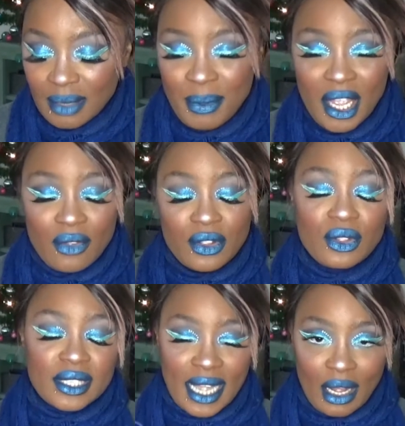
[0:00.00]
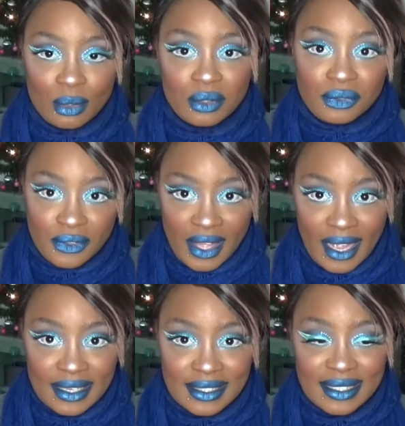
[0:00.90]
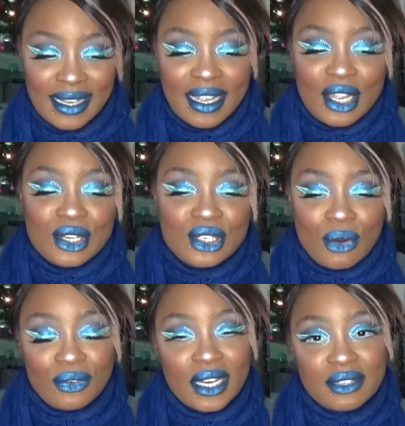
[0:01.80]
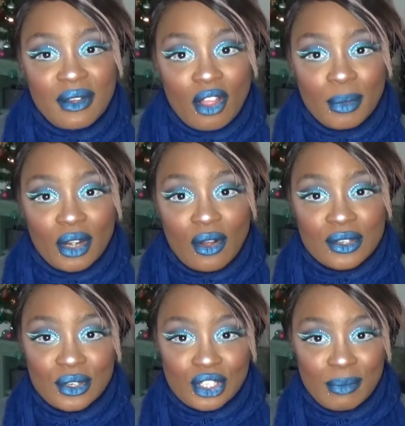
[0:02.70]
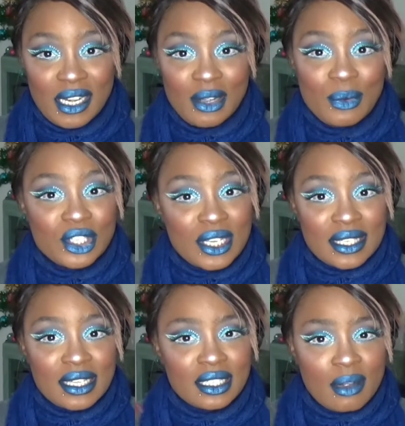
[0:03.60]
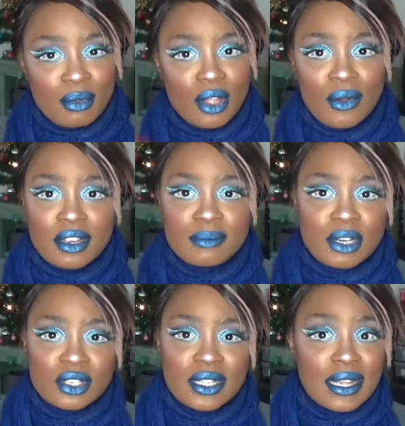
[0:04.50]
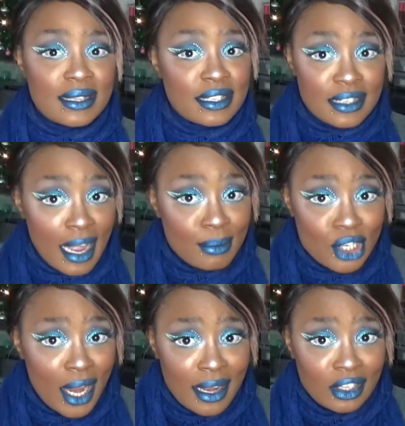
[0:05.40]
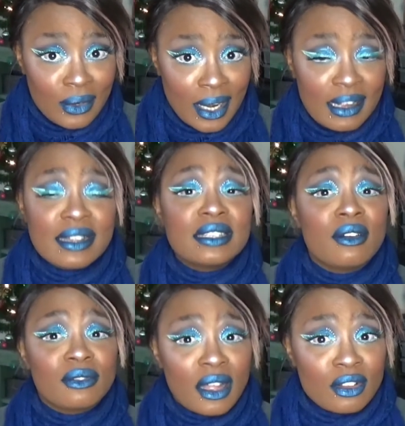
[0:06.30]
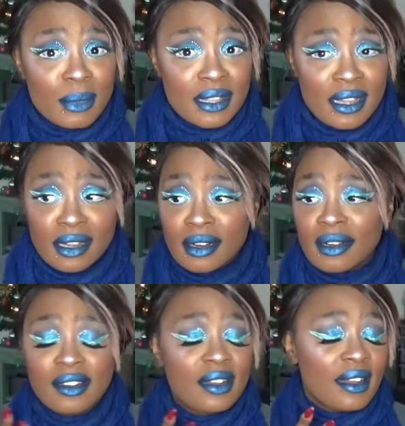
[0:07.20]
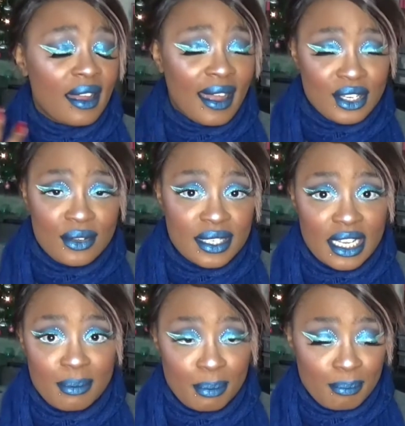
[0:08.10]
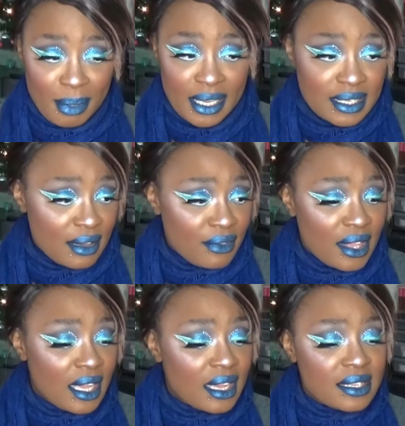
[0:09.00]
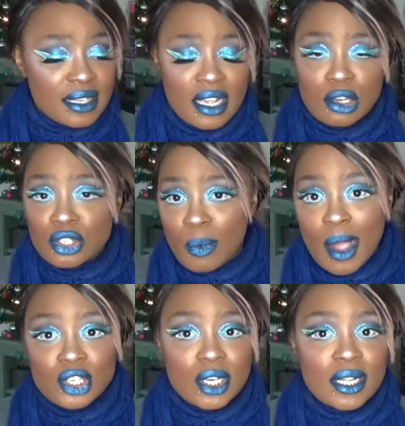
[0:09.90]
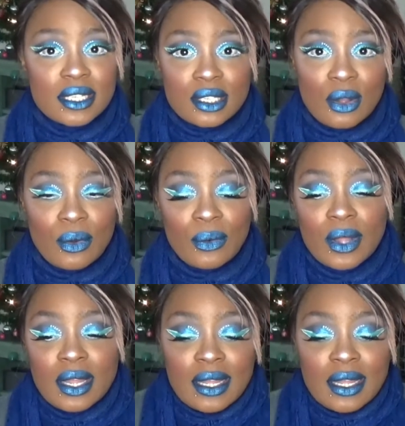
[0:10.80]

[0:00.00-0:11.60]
be on the lookout for that. Don't forget to follow me on all social media, which is linked down below, especially Snapchat, you guys. Follow me there. I do sneak peeks of things, swatches, so,